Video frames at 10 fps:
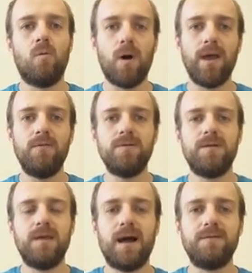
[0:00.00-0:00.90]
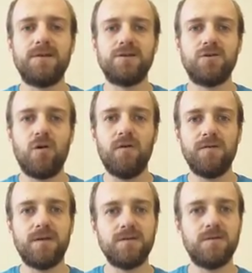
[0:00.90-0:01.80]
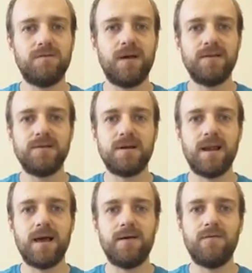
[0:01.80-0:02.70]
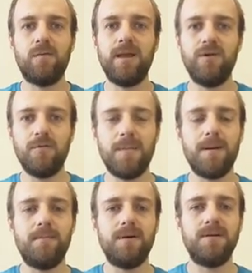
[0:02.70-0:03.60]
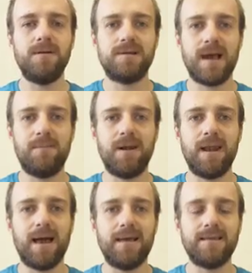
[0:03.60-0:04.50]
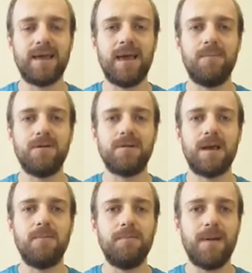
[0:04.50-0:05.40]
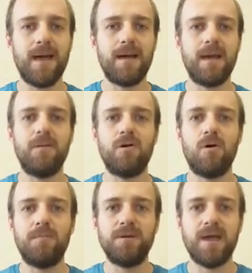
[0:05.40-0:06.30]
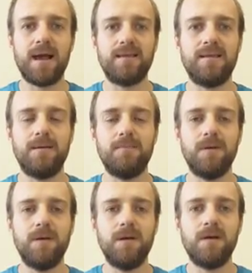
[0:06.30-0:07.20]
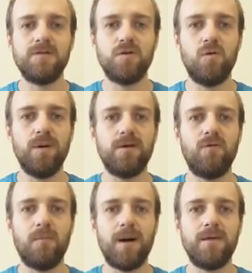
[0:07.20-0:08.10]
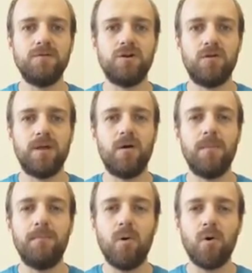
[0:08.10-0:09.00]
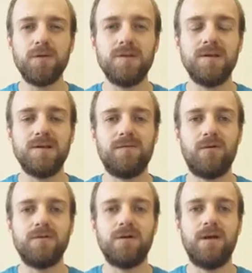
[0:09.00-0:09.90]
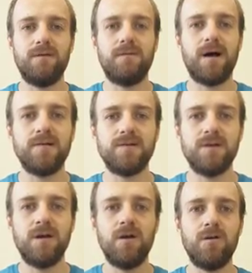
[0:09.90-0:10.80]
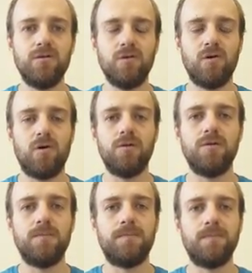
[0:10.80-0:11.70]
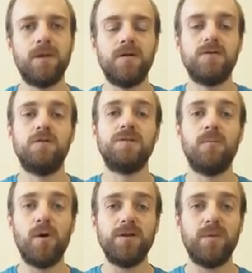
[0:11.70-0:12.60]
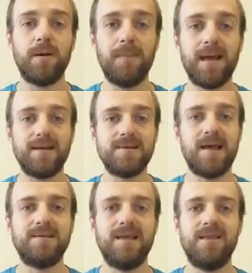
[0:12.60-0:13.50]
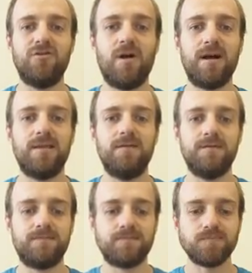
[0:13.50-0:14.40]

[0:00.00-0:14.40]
Why would he have such confidence to face Goliath? Well, he remembered the time the lion came and the time the bear came and God protected him. And so we can remind our children how important it is for us to give thanks to God. So some ways we can make this lesson interactive.